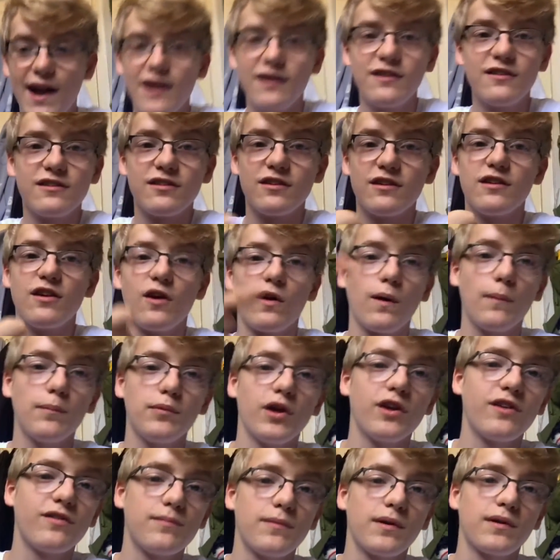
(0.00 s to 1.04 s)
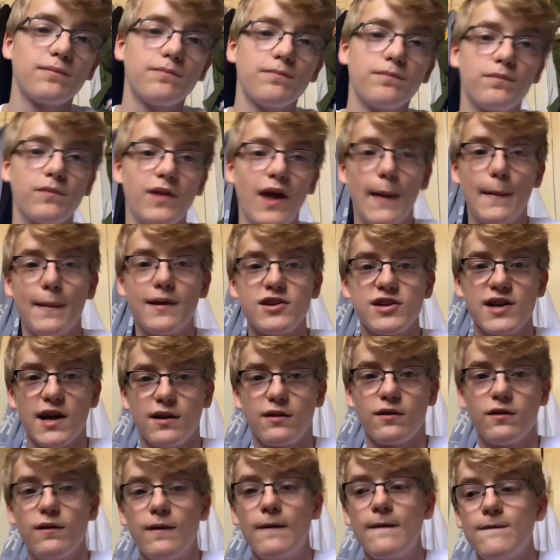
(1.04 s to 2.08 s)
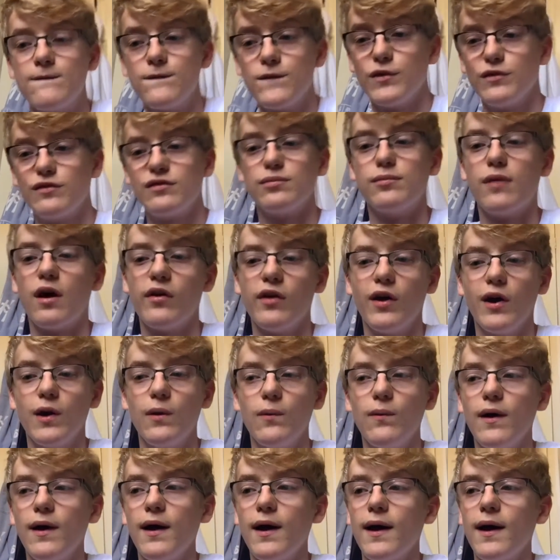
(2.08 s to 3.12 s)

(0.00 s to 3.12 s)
edited and uploaded for my gaming channel for tomorrow.